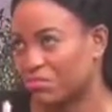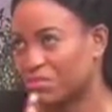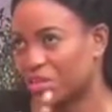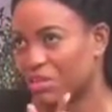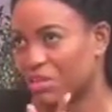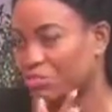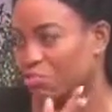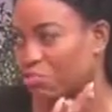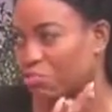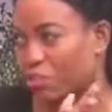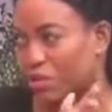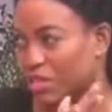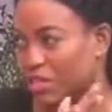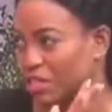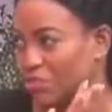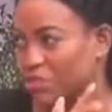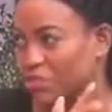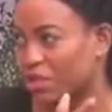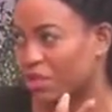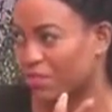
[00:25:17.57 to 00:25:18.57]
a
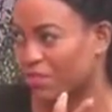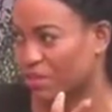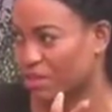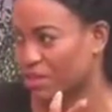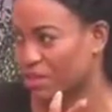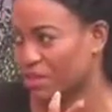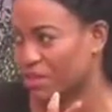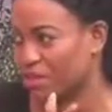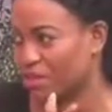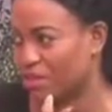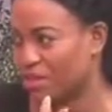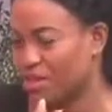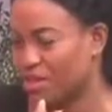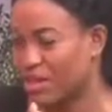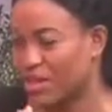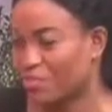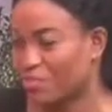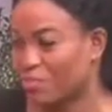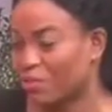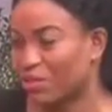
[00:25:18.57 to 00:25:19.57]
duplex, whatever,
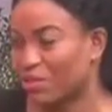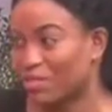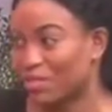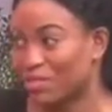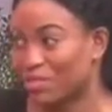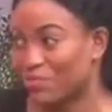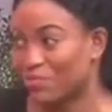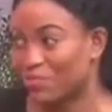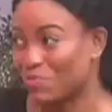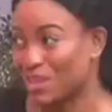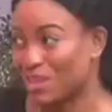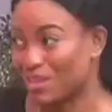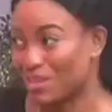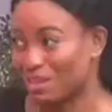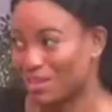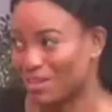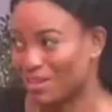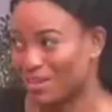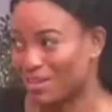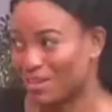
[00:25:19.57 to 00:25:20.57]
and put these women
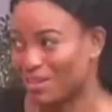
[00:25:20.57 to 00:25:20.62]
in,